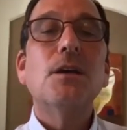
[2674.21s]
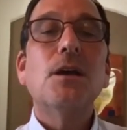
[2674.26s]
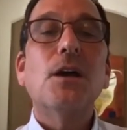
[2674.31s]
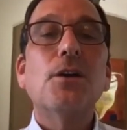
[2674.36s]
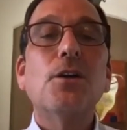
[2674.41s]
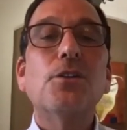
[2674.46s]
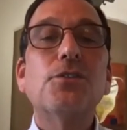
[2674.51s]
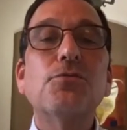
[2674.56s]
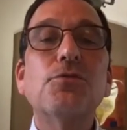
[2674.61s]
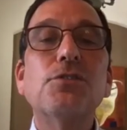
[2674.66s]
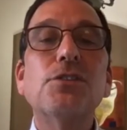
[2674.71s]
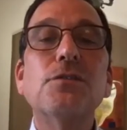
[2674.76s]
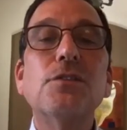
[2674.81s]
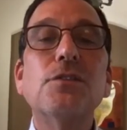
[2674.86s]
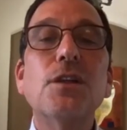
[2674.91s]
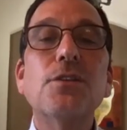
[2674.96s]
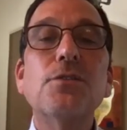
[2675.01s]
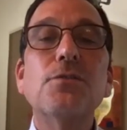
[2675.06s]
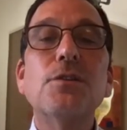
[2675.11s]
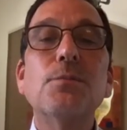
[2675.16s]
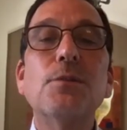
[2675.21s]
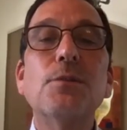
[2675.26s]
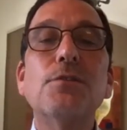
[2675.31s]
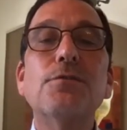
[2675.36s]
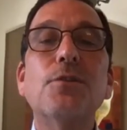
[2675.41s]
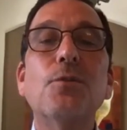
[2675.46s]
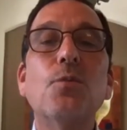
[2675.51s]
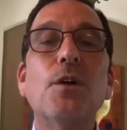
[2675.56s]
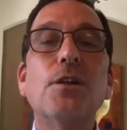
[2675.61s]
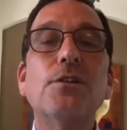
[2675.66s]
I also received another email
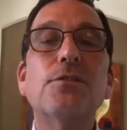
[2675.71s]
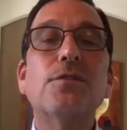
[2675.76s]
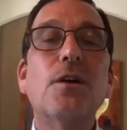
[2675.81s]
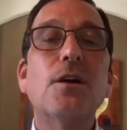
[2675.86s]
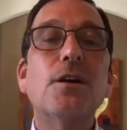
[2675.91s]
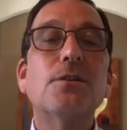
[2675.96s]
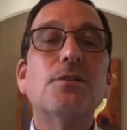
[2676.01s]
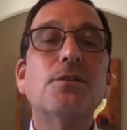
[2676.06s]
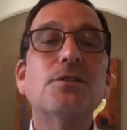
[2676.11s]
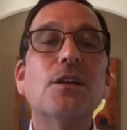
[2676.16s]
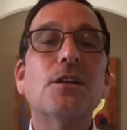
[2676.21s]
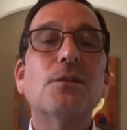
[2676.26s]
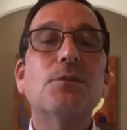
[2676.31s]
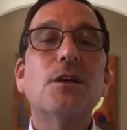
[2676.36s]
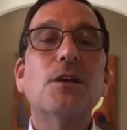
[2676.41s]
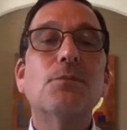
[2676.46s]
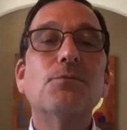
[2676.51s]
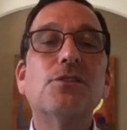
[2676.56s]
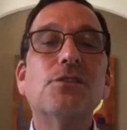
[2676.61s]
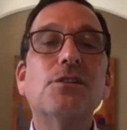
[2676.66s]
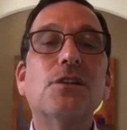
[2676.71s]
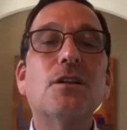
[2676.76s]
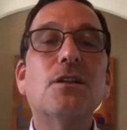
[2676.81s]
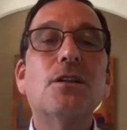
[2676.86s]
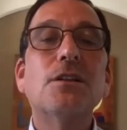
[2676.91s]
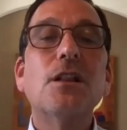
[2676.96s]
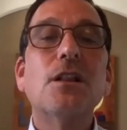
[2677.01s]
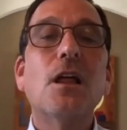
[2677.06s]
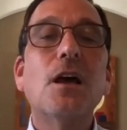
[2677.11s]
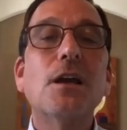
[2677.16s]
from Wells Fargo telling me I'm still
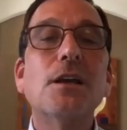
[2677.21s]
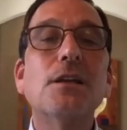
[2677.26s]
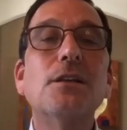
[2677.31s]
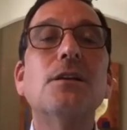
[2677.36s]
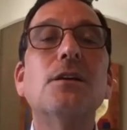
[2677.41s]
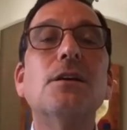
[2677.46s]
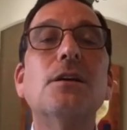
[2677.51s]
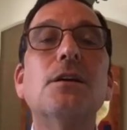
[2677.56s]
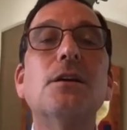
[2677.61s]
in line,